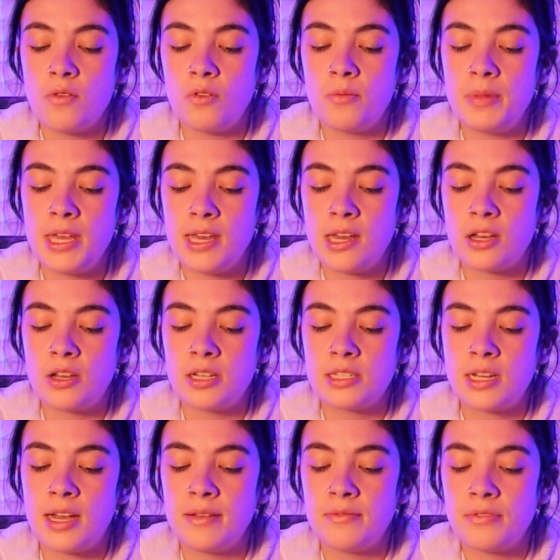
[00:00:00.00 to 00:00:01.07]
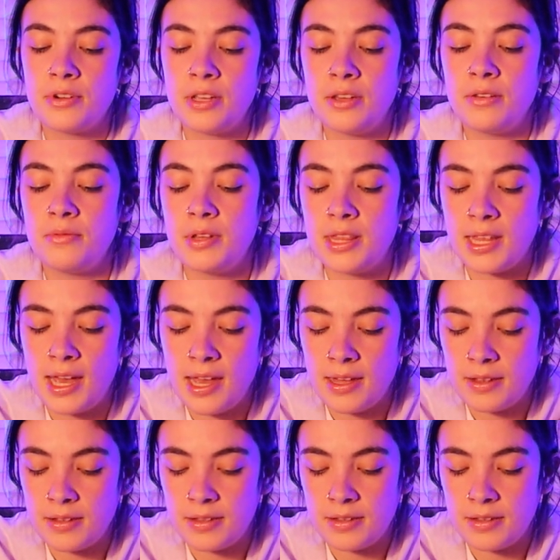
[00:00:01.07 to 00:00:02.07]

will be a good time for you with that.